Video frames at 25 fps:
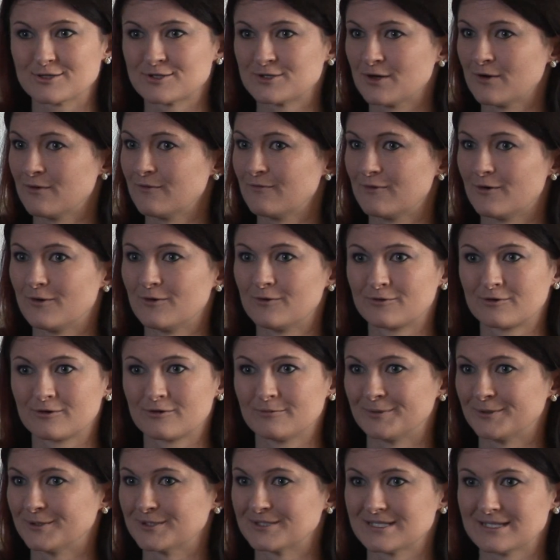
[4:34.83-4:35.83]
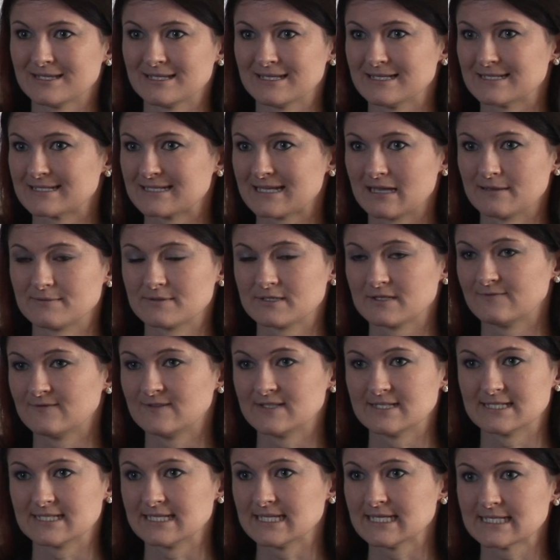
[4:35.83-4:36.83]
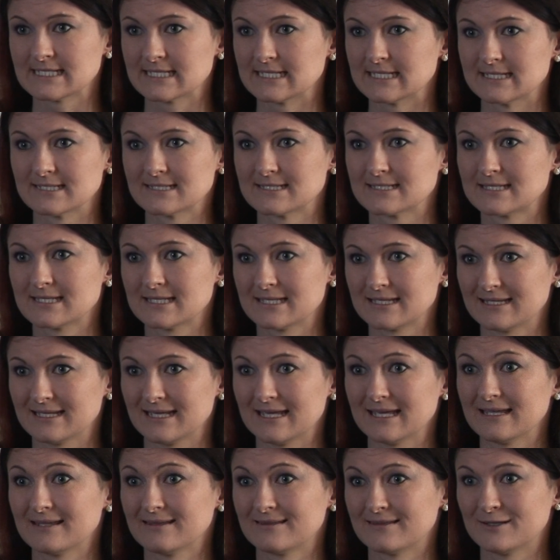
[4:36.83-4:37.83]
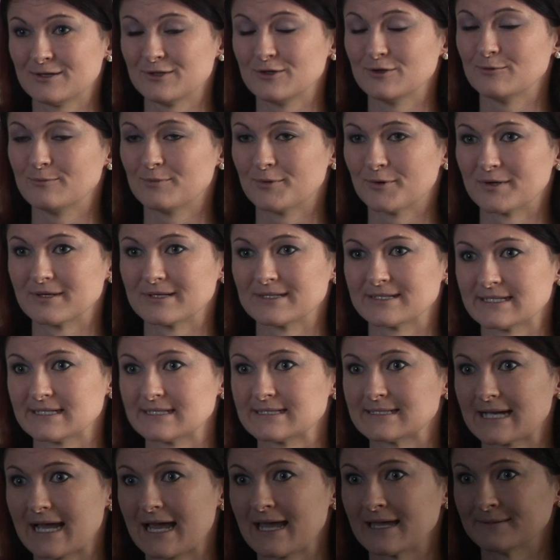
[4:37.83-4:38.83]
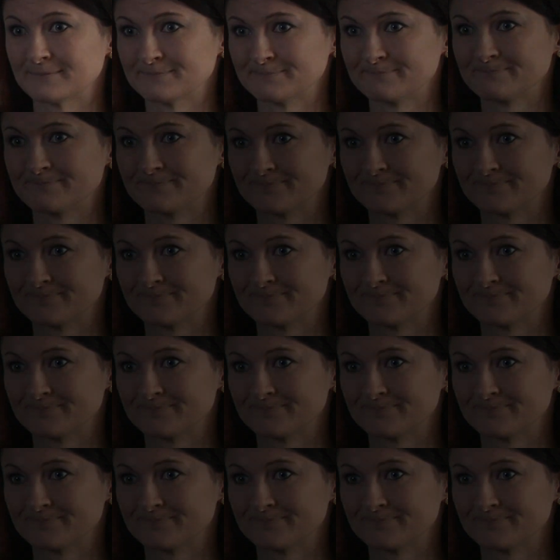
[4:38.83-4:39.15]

so vulnerable to these types of diseases, the newborn did die.